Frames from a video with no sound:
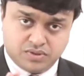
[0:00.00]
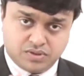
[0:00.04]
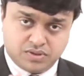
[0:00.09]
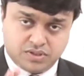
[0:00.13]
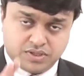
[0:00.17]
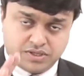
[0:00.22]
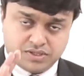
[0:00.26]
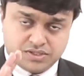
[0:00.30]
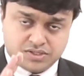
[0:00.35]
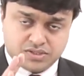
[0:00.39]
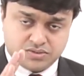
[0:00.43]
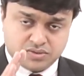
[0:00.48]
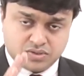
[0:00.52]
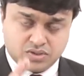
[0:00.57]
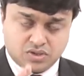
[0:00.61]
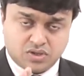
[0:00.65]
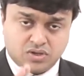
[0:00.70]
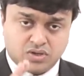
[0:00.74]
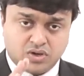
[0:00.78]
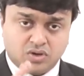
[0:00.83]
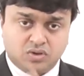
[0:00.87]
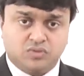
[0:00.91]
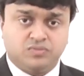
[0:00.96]
there is
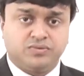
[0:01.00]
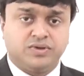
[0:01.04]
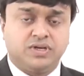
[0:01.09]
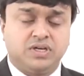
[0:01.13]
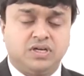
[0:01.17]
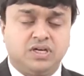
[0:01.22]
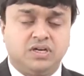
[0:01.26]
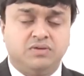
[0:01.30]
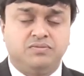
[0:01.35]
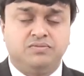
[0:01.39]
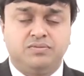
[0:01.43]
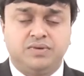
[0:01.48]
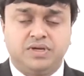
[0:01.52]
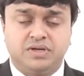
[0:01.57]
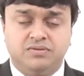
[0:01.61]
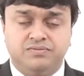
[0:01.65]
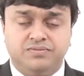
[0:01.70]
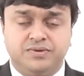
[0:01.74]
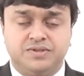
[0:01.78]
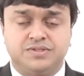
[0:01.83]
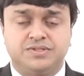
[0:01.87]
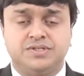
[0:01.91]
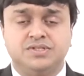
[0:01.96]
a lot of
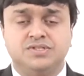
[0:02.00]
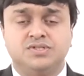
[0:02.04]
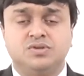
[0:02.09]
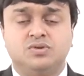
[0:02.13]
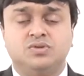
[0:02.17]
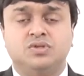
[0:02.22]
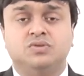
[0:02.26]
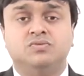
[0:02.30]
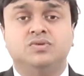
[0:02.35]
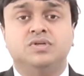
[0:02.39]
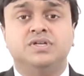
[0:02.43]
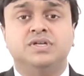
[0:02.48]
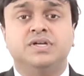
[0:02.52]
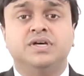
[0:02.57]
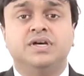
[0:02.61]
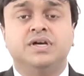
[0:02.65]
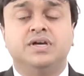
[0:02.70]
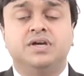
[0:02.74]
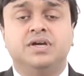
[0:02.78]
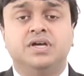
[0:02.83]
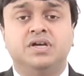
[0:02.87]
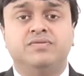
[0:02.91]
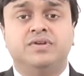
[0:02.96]
emphasis on the word
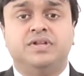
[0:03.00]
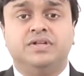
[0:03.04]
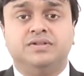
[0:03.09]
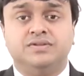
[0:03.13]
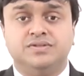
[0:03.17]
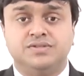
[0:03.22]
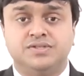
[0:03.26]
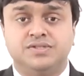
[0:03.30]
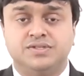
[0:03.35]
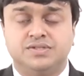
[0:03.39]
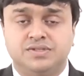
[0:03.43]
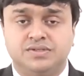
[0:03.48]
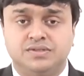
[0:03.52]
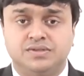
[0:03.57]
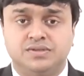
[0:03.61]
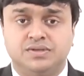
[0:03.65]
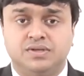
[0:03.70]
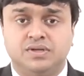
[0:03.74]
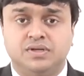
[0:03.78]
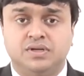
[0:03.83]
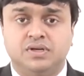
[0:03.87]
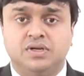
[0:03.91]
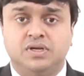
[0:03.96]
evidence.
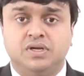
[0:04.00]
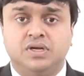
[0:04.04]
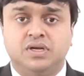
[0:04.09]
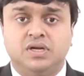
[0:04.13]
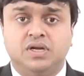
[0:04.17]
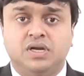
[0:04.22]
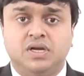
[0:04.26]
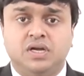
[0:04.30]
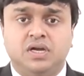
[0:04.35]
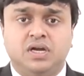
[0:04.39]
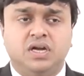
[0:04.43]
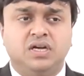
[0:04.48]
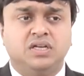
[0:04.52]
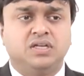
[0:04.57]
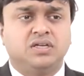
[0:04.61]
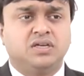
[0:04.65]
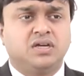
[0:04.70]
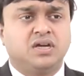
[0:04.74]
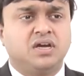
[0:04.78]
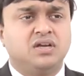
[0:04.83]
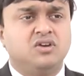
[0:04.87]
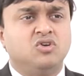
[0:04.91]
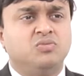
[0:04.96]
It
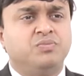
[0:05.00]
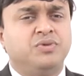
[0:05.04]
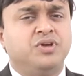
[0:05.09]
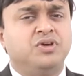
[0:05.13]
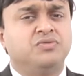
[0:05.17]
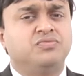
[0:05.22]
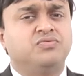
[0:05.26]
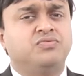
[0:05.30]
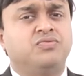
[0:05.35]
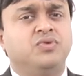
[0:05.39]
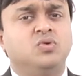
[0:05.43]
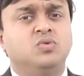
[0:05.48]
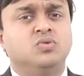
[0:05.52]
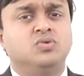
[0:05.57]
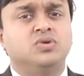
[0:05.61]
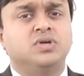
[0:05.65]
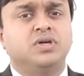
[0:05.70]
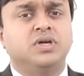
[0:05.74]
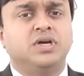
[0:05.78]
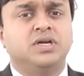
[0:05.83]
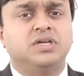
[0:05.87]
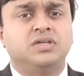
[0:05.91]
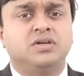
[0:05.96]
cannot be a
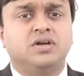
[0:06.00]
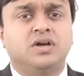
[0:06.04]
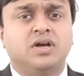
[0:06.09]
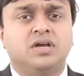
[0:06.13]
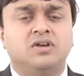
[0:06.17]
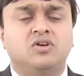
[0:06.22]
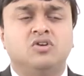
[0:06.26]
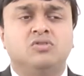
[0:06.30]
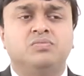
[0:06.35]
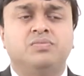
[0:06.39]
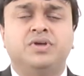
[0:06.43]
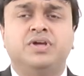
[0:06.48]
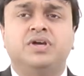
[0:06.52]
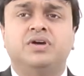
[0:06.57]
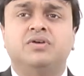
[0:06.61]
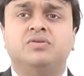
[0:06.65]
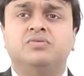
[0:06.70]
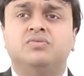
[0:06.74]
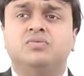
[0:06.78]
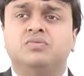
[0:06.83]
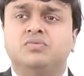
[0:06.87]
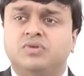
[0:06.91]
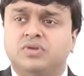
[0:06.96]
fluke, it cannot be
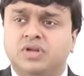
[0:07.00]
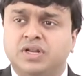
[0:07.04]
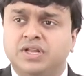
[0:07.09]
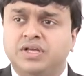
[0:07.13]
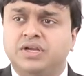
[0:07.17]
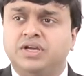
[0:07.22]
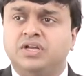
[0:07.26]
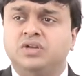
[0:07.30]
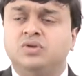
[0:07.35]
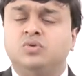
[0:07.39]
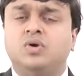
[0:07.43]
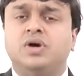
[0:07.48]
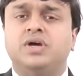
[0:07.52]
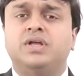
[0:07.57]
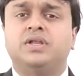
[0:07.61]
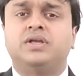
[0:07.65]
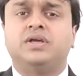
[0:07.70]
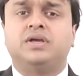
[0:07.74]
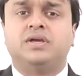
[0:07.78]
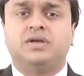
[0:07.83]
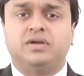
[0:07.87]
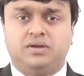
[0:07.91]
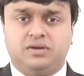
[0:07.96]
a running
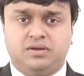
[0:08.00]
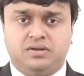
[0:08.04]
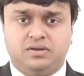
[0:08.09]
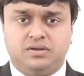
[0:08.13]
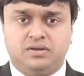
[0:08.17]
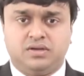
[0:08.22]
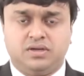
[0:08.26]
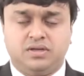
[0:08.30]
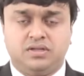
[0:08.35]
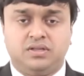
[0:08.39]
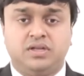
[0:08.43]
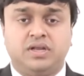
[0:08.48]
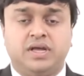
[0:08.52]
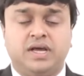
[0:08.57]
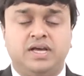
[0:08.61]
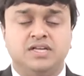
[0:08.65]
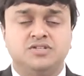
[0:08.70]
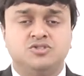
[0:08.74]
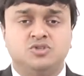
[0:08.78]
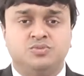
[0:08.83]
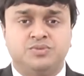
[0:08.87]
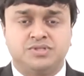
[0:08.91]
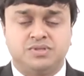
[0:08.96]
inquiry. There
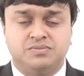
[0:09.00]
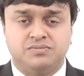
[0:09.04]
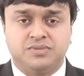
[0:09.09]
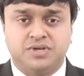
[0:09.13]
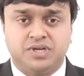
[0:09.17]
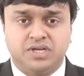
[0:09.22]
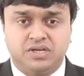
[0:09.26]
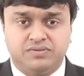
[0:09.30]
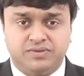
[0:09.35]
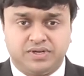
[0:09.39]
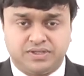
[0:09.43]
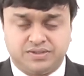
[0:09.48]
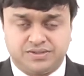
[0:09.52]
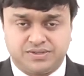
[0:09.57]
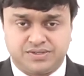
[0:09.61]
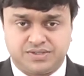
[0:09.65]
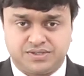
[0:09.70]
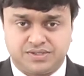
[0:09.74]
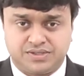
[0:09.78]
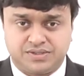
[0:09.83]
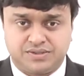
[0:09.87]
has to be some evidence.